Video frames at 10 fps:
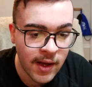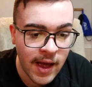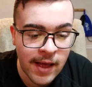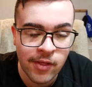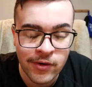
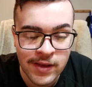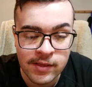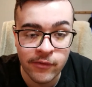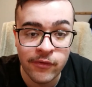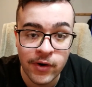I looked at
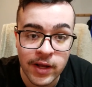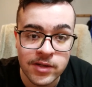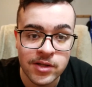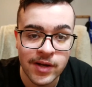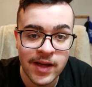the
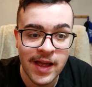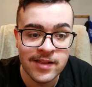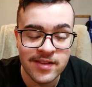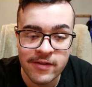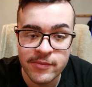footage and
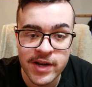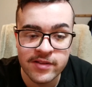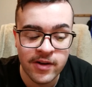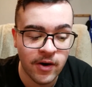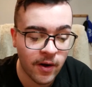7 minutes
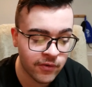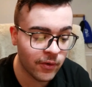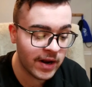cut off, so I